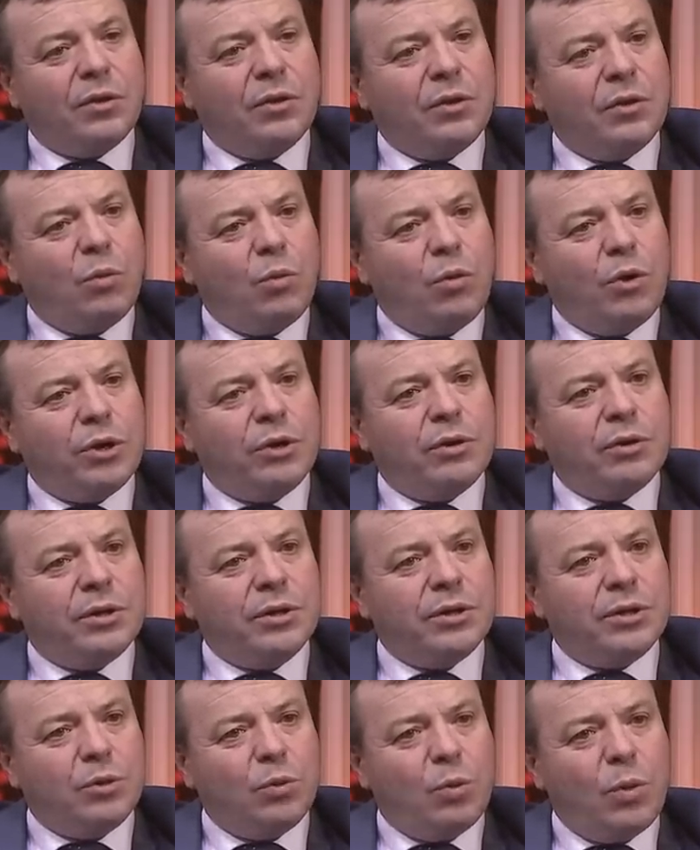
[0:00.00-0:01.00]
on what you
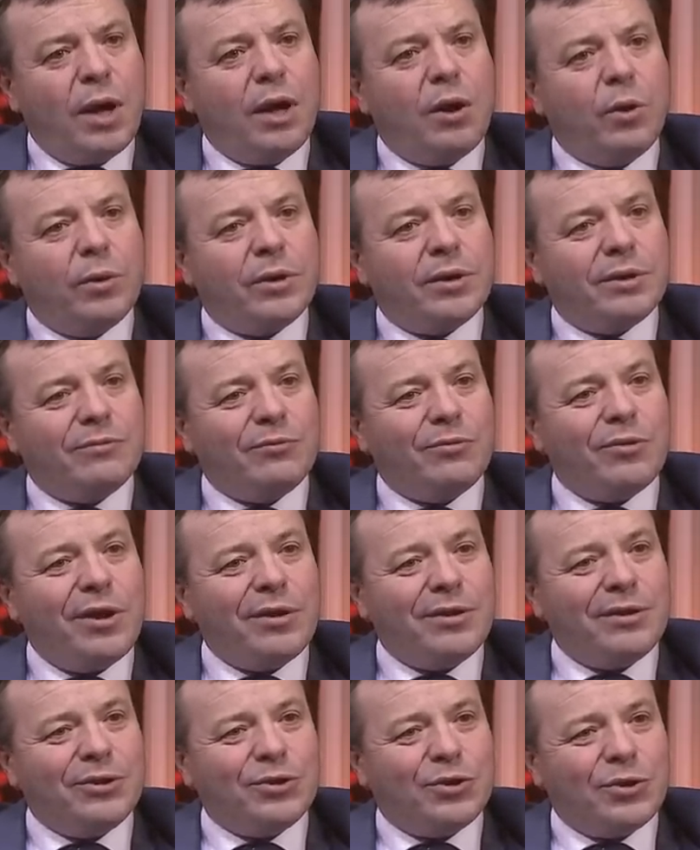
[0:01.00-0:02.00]
can do well
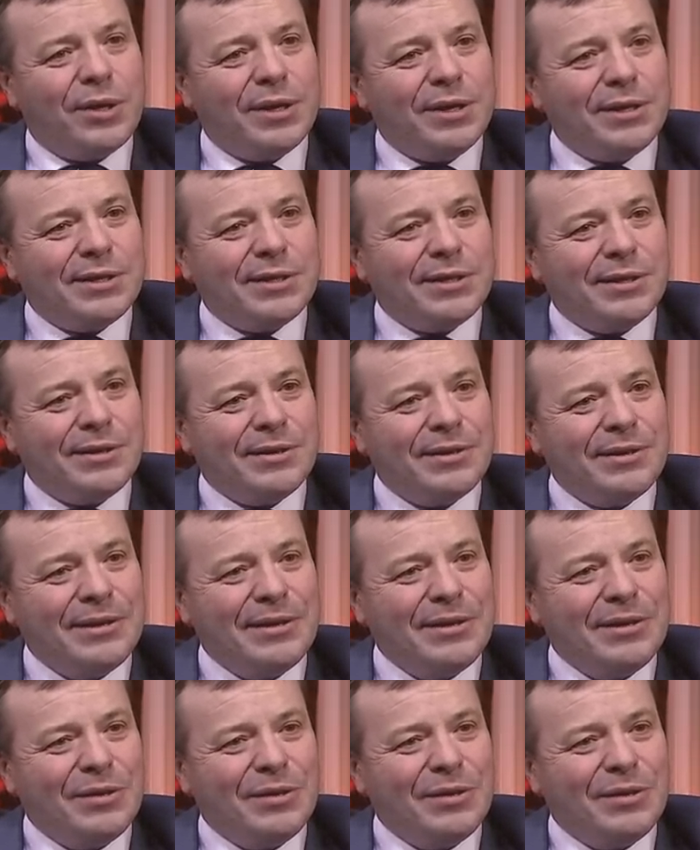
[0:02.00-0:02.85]
rather than trying to